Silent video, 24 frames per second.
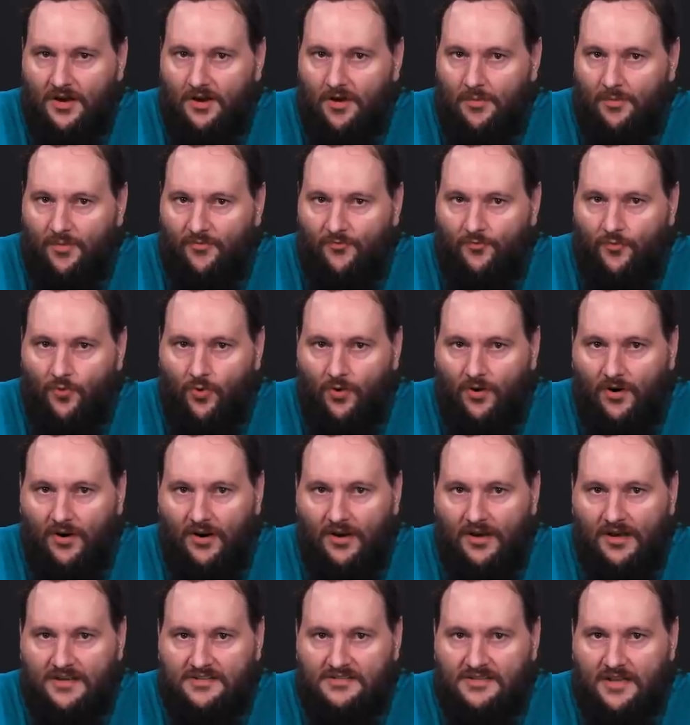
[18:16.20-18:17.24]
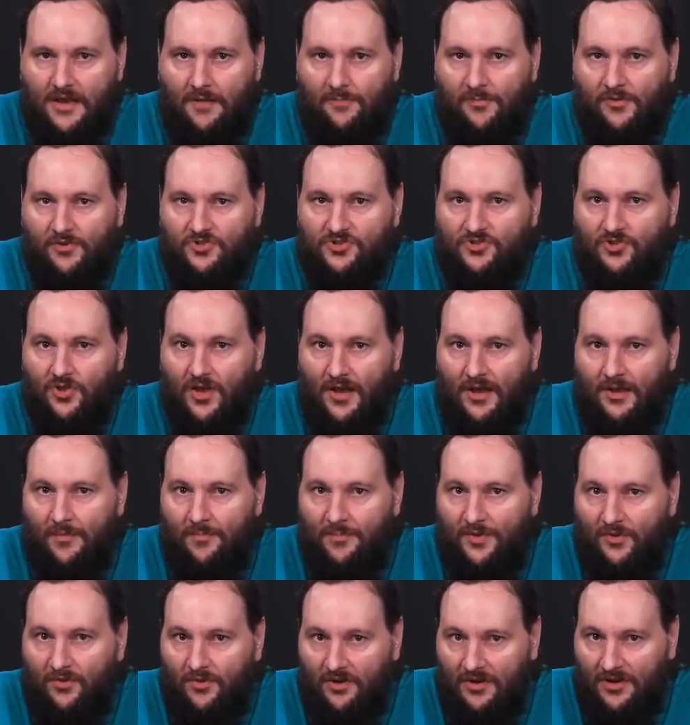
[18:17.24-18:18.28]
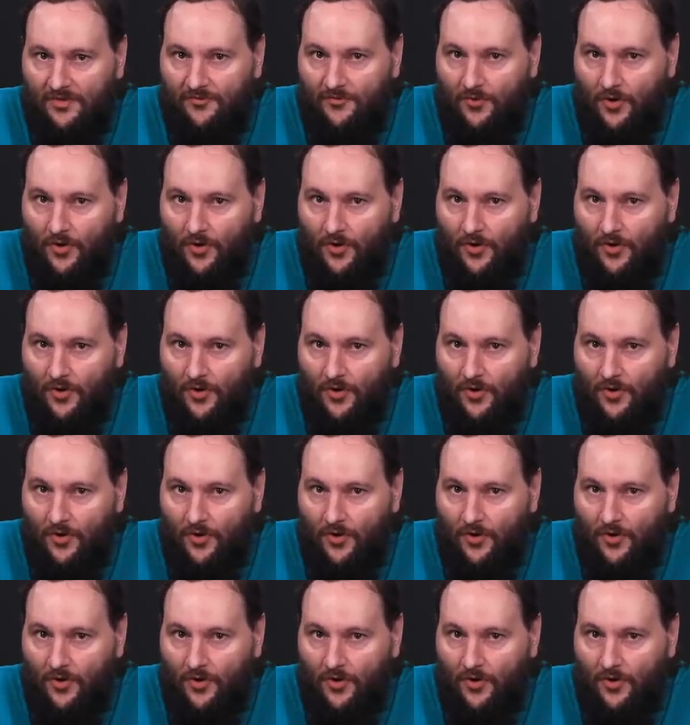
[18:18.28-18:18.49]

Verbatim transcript: Number four, establish liability